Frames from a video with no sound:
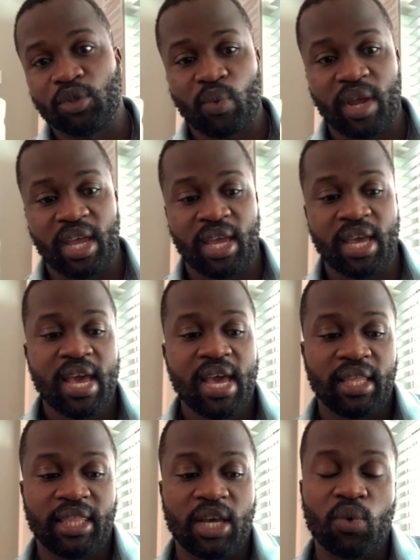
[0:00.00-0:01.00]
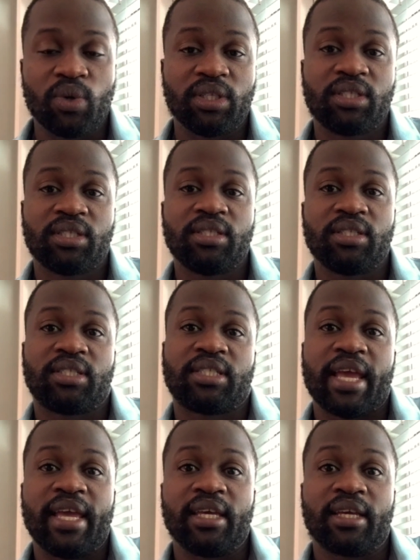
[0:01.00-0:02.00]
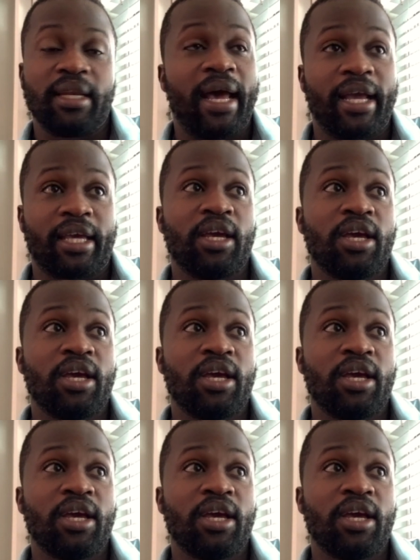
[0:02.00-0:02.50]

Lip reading: where they would take, like,